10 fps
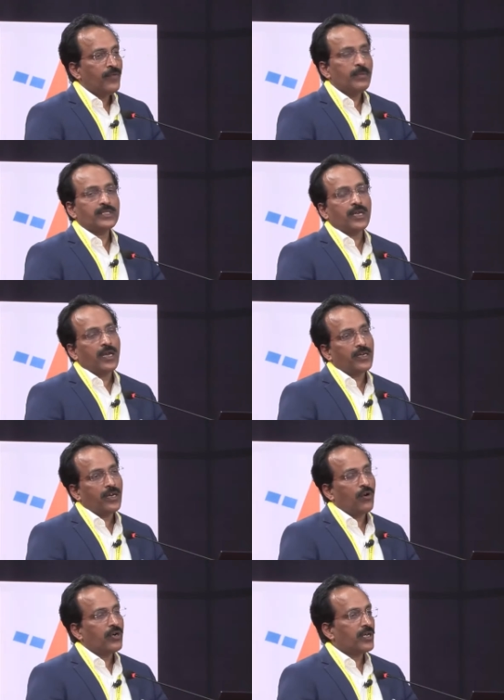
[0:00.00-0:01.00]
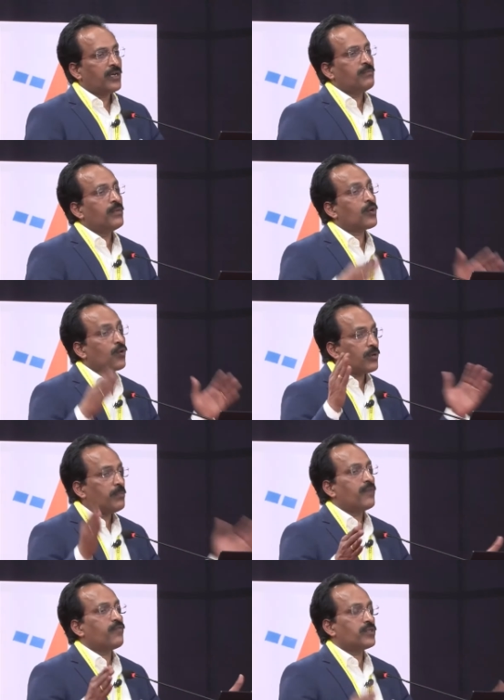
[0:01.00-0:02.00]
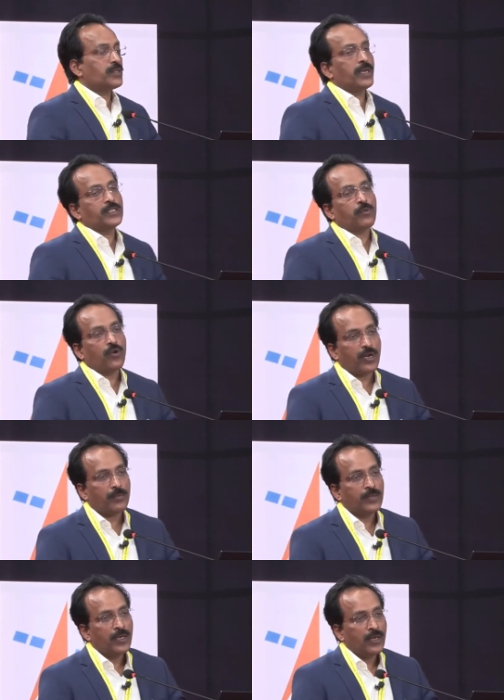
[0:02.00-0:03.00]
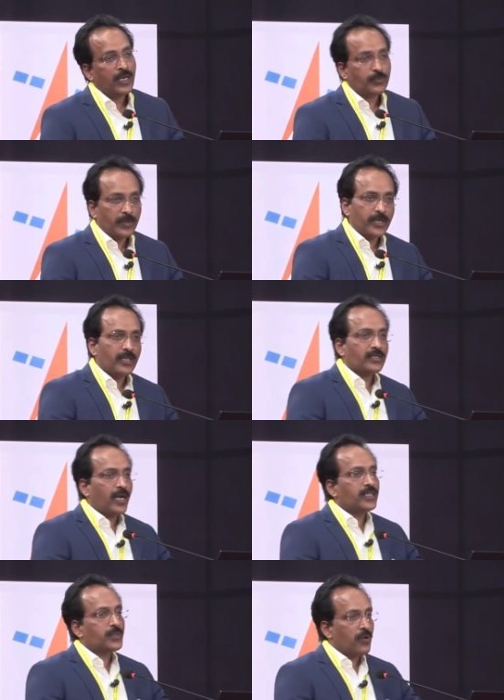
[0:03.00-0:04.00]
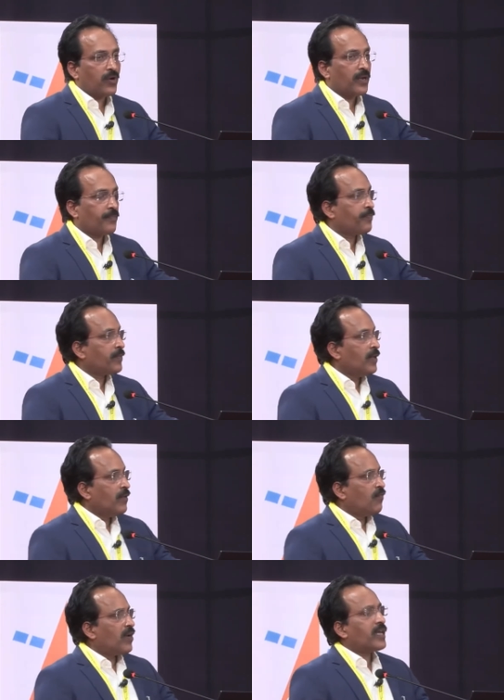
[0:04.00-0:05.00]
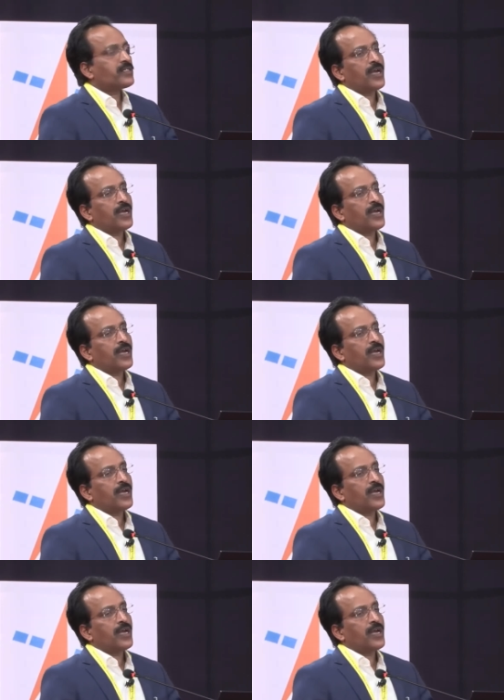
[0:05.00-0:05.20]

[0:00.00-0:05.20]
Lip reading: we must create a long-term roadmap for space program, especially the science program. What